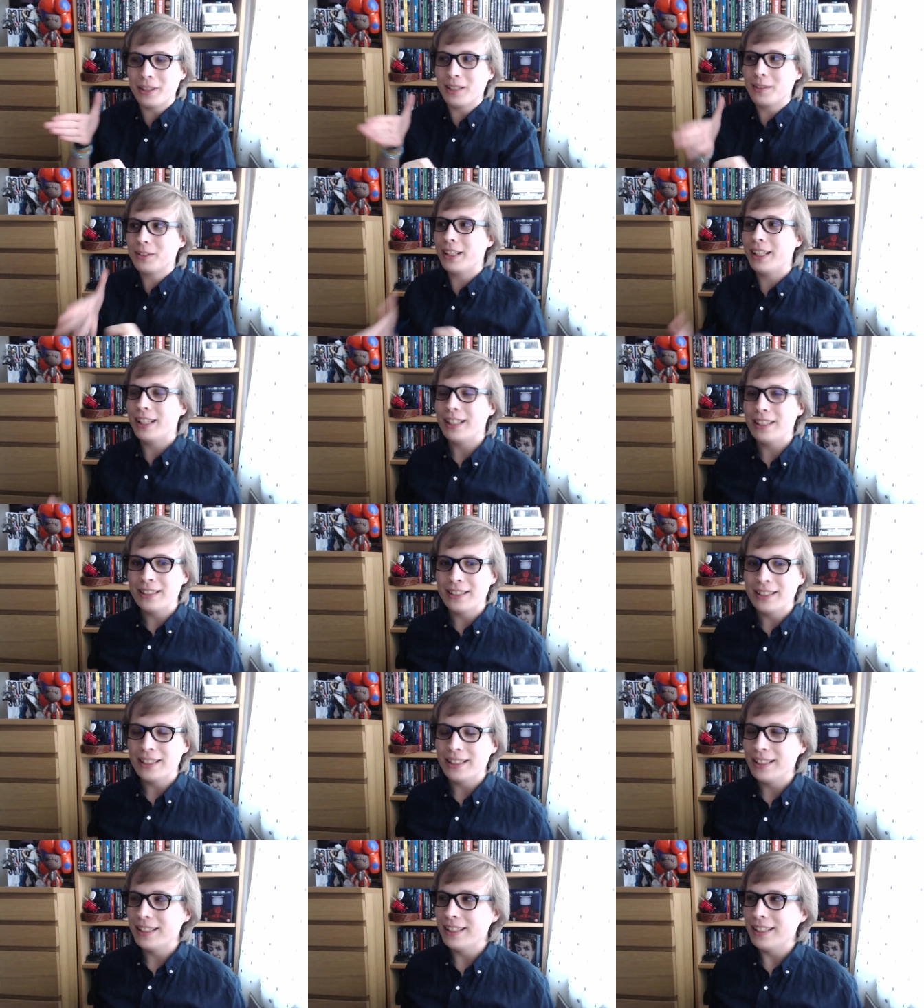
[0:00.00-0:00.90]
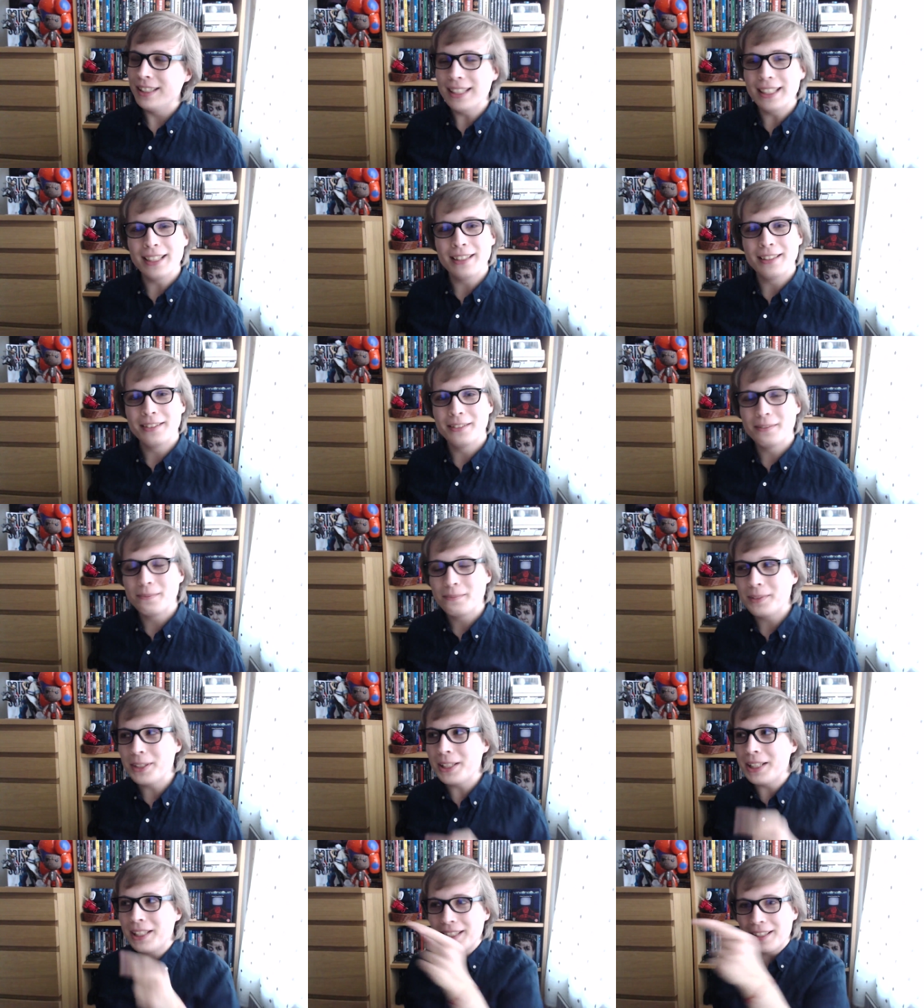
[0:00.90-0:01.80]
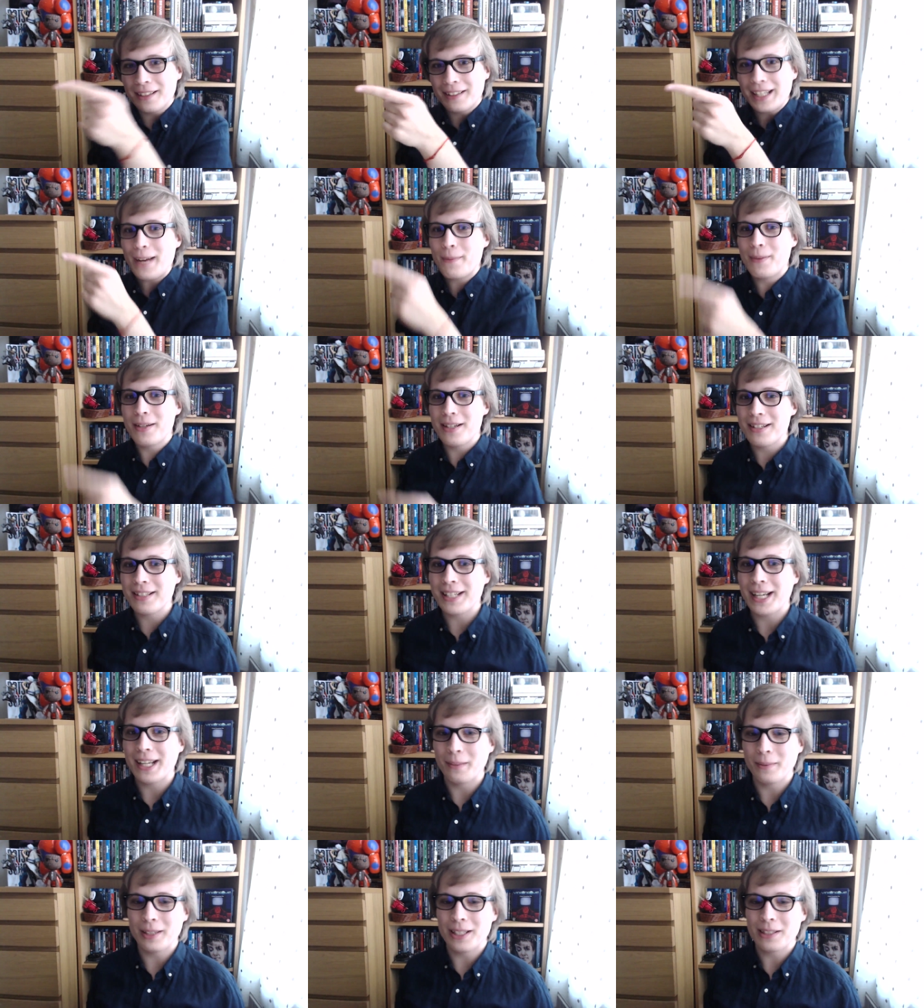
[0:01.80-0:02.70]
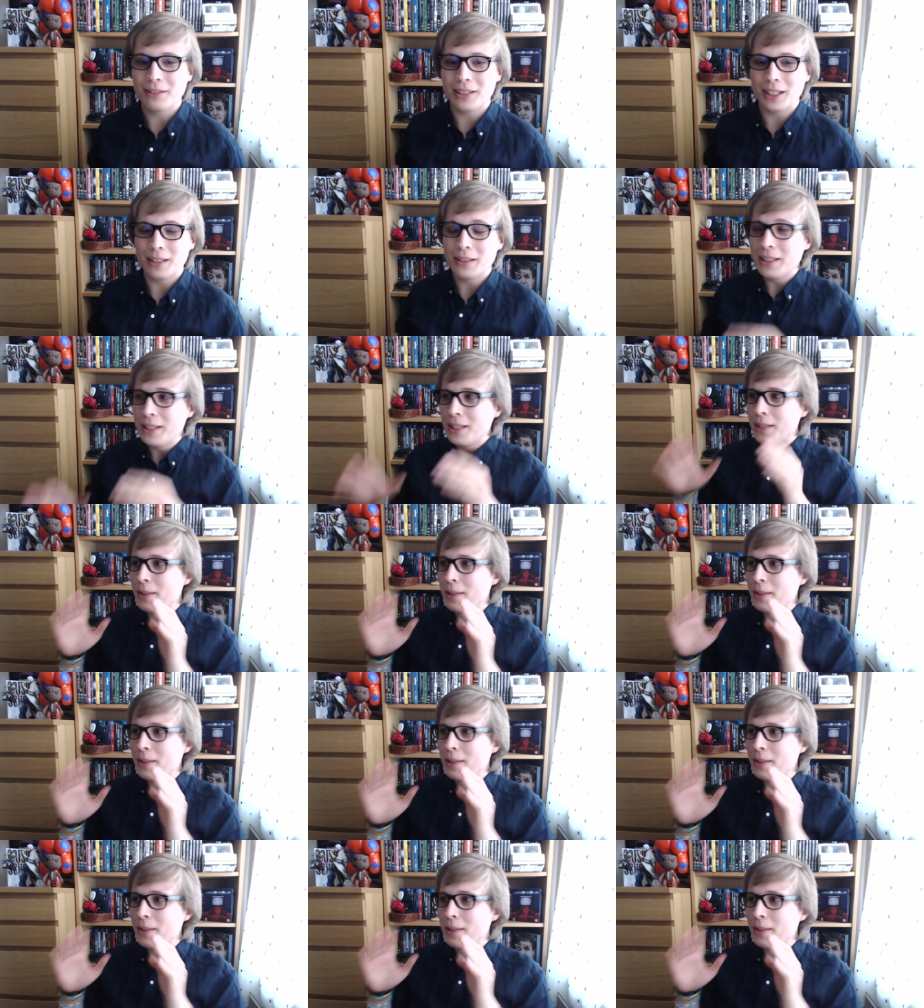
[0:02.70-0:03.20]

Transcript: I was like, huh, what do you know? It happened in this anime as well.